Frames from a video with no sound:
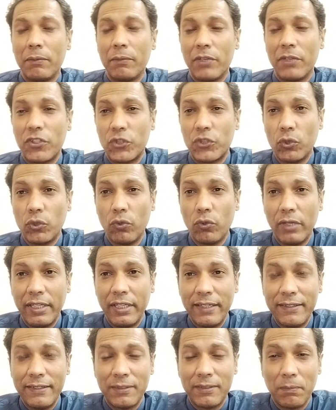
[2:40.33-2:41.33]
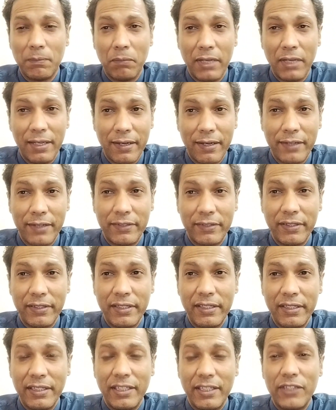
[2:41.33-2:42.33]
But Sudanese
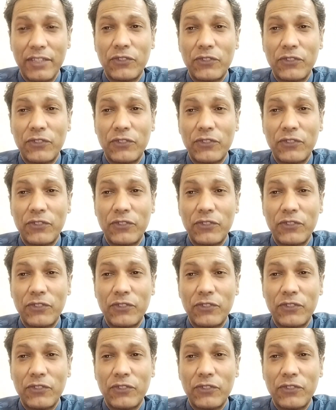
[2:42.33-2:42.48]
military